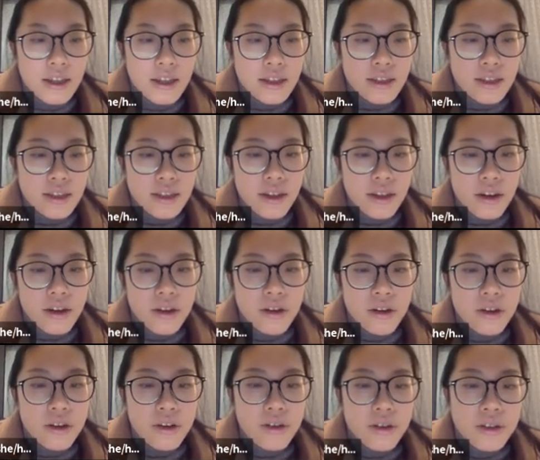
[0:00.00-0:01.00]

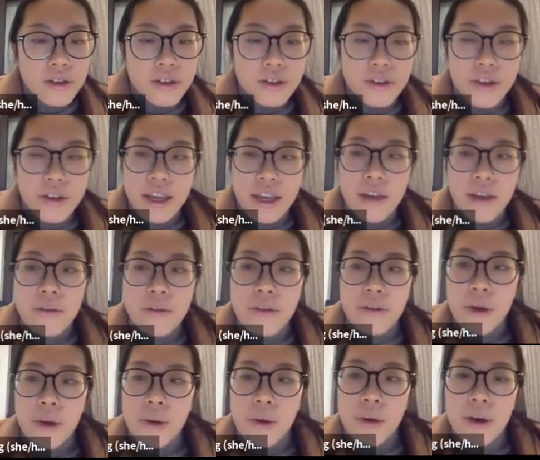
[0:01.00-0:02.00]
So string,
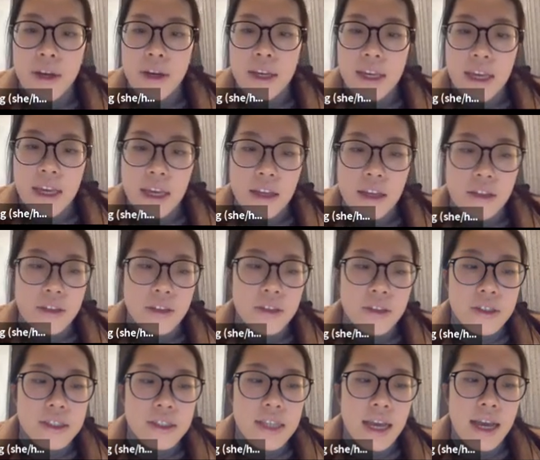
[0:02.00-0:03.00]
we will get
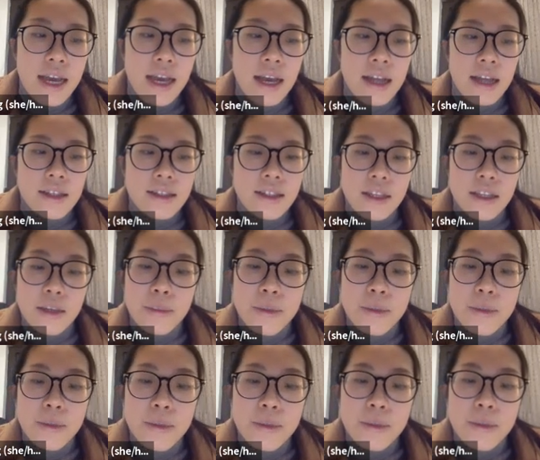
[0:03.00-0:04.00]
to that
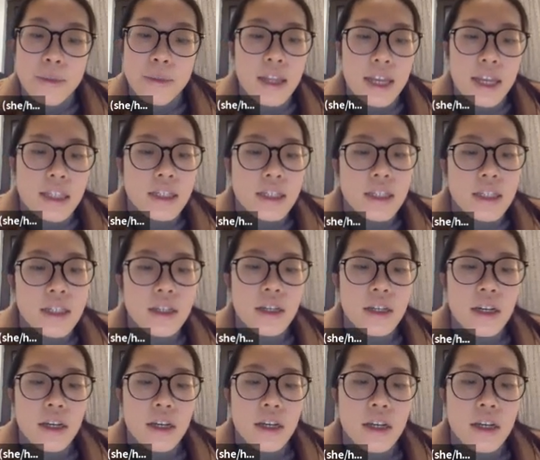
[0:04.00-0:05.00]
deeper later.
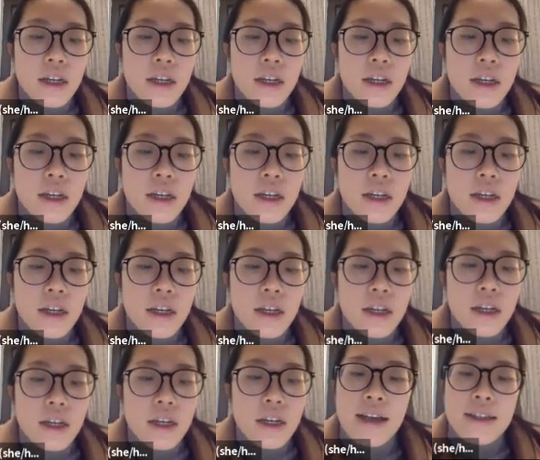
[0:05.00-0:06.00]
But
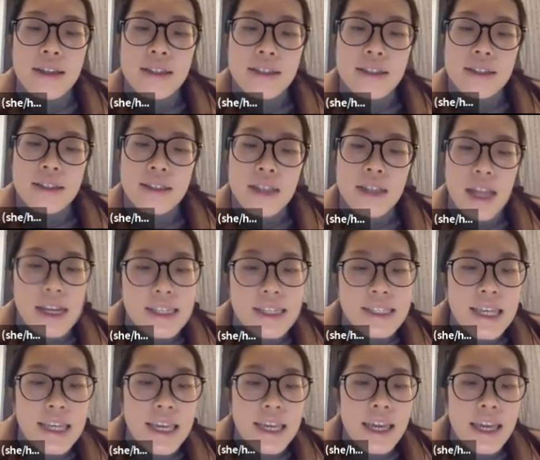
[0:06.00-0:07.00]
string has
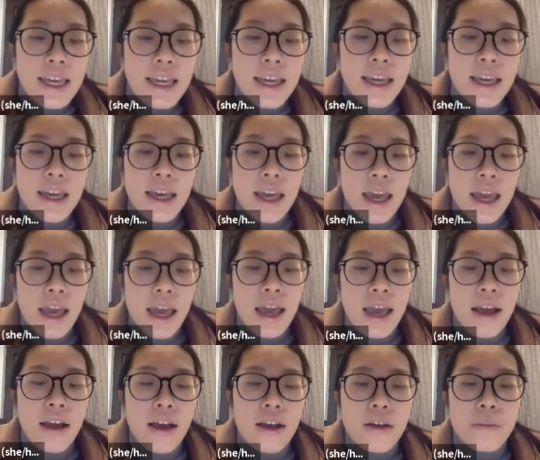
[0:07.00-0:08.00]
slicing
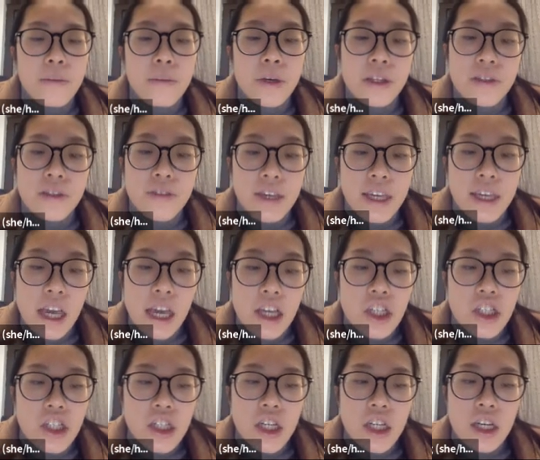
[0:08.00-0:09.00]
and
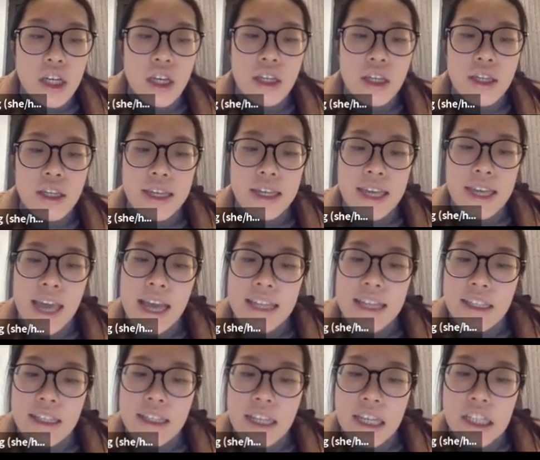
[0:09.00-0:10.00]
modification,
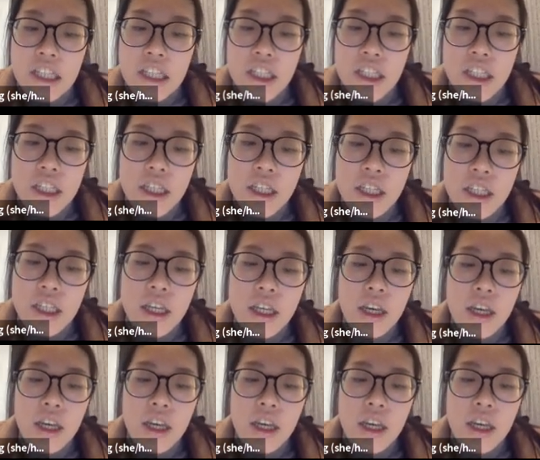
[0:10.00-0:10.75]
concatenation.